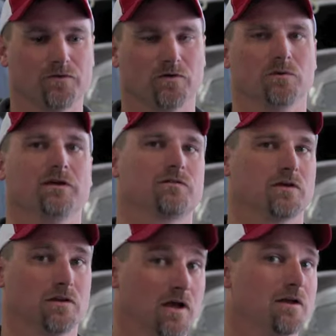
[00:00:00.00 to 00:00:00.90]
that are
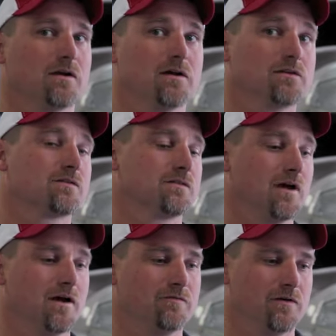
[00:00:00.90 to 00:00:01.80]
racing a lot of other
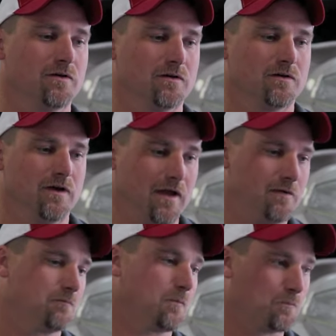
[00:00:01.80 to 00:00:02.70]
stuff, uh,